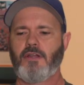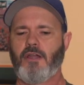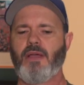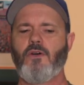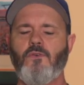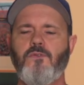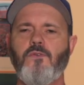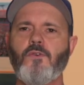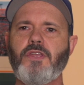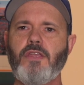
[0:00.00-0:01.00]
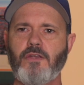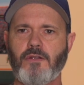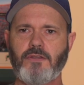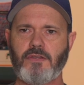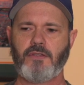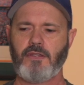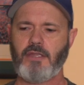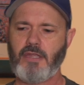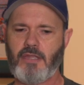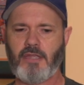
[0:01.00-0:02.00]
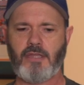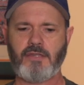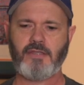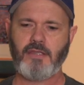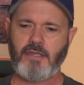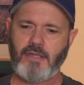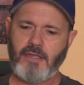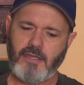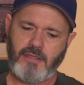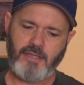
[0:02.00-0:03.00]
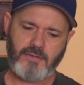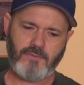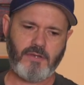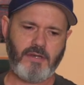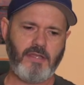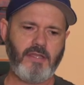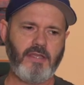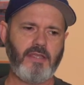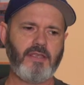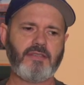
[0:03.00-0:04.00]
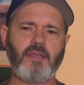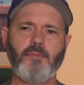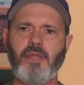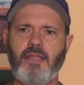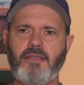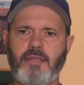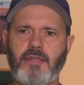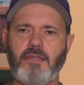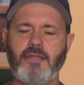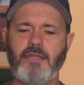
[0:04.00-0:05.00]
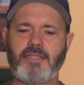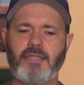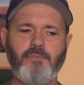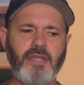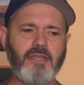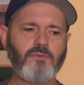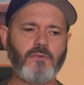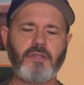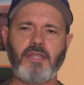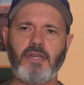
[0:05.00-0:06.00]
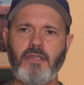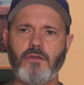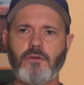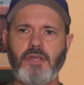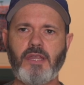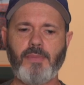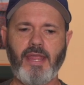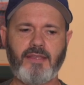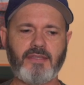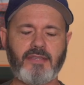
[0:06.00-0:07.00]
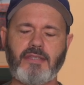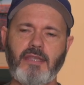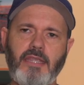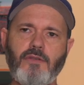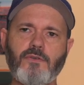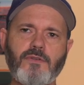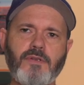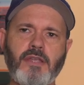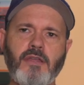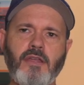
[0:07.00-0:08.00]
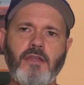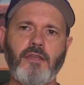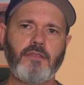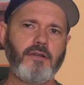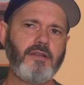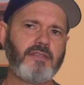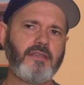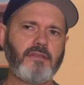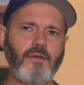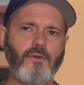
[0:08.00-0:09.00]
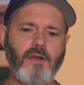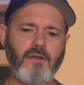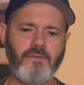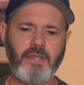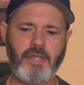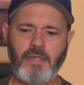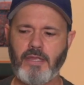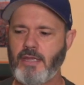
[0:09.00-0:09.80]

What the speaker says: about 4 years, and this one is amazing. It's the biggest one that Eagle Creek makes, and it's the Eagle Creek 36 ORV,